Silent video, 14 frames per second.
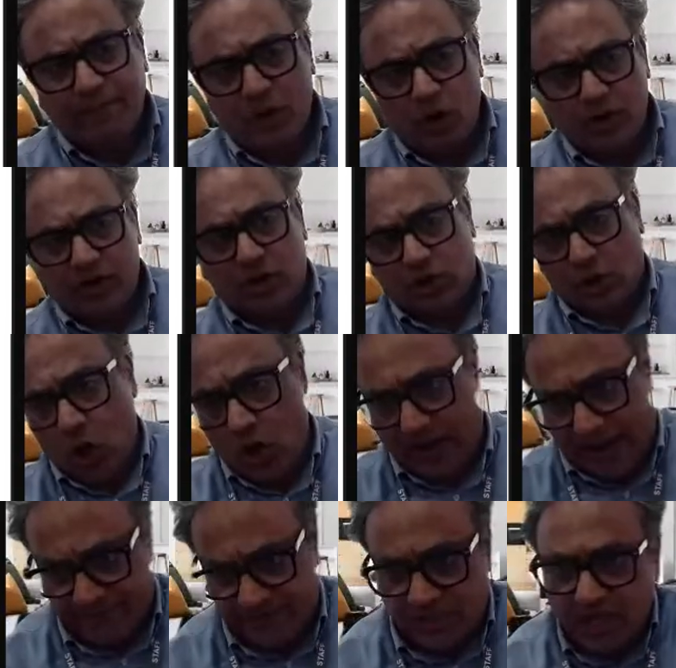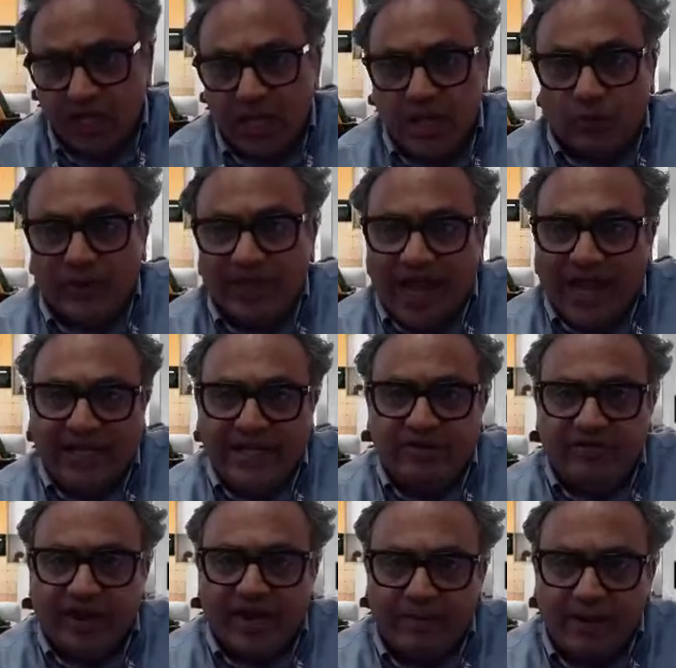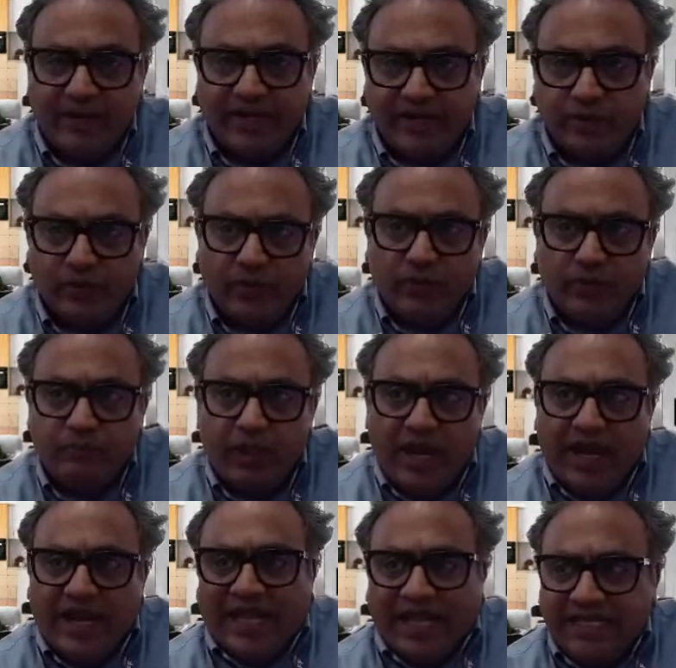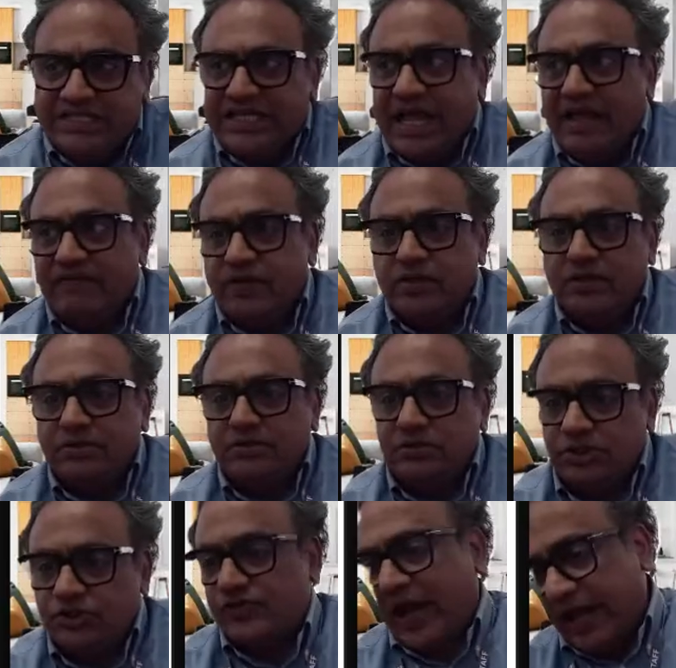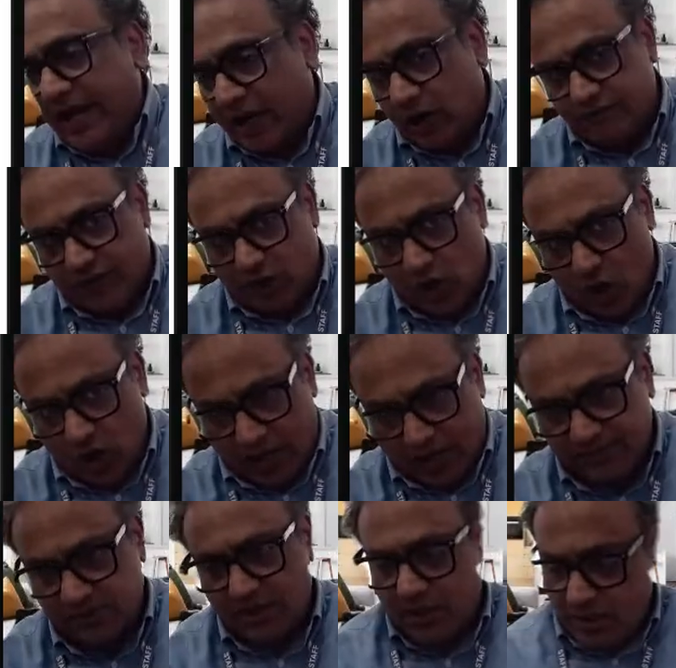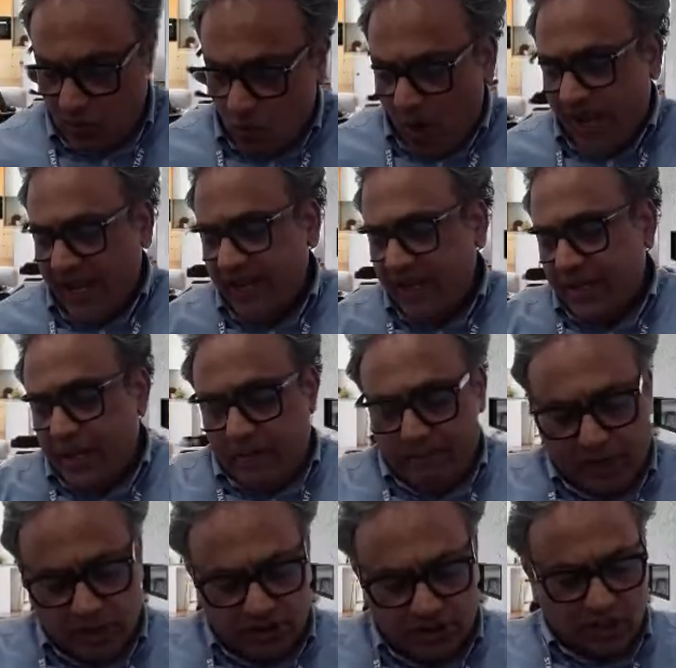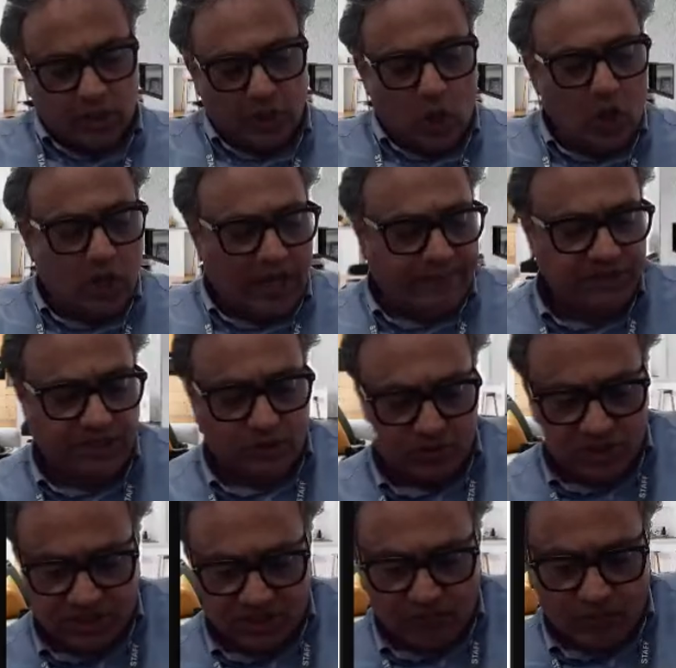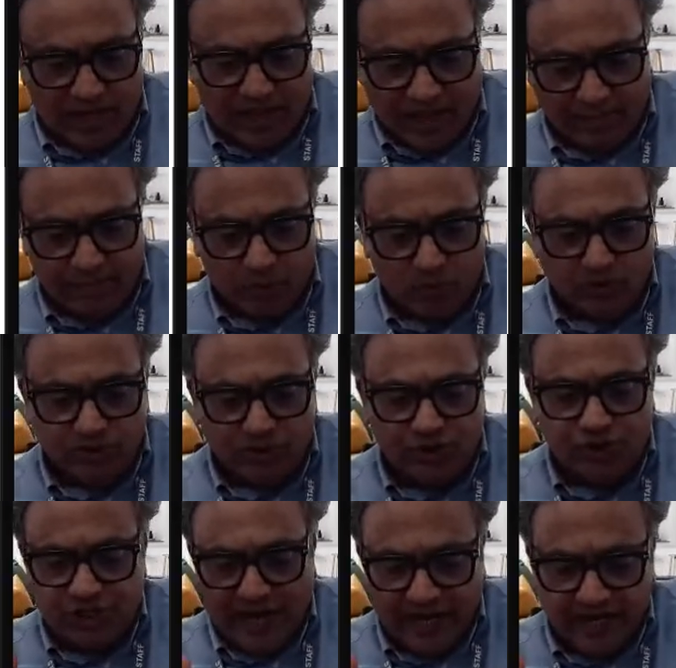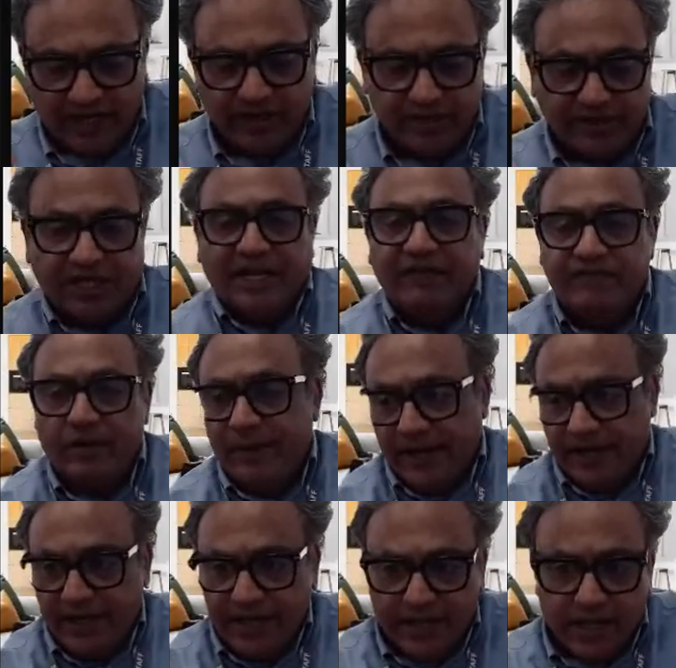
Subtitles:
called Glock Apps. We highly recommend that you at least have a trial account for Glock Apps. Why? Because the Glock Apps ecosystem will help you check deliverability